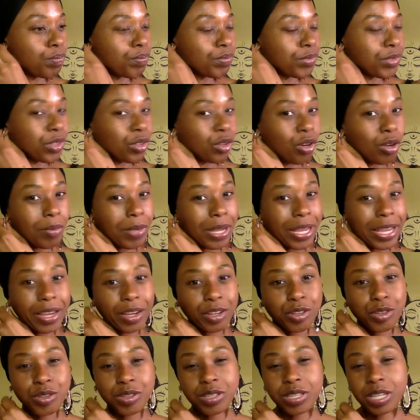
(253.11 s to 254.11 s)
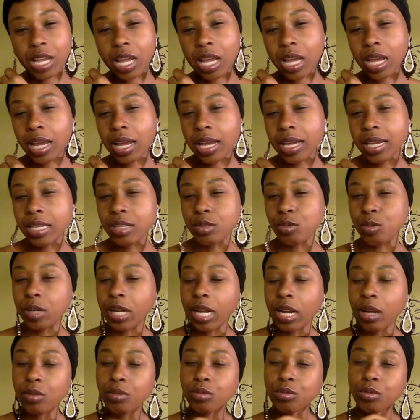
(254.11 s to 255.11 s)
did all my exercise,
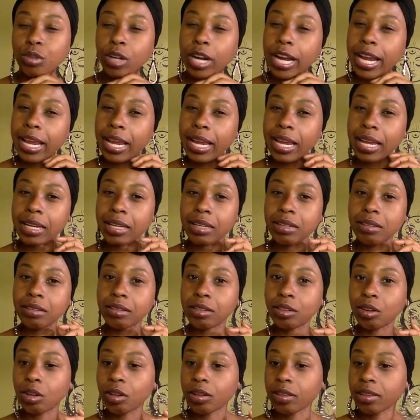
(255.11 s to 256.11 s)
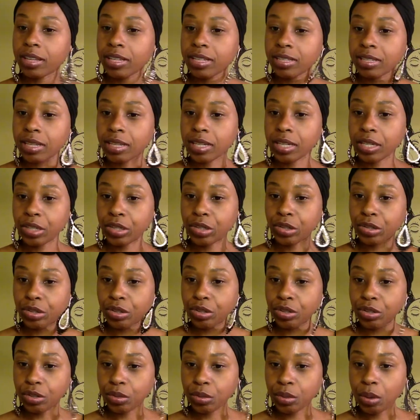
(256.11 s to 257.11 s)
went out and ran and did all the things I need to
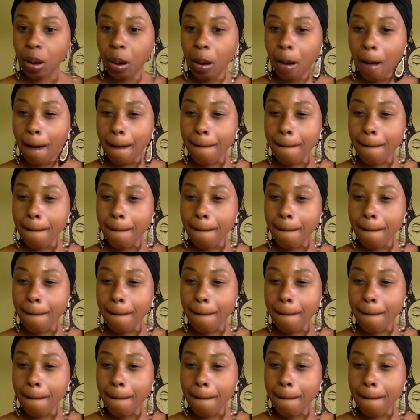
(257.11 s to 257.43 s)
do.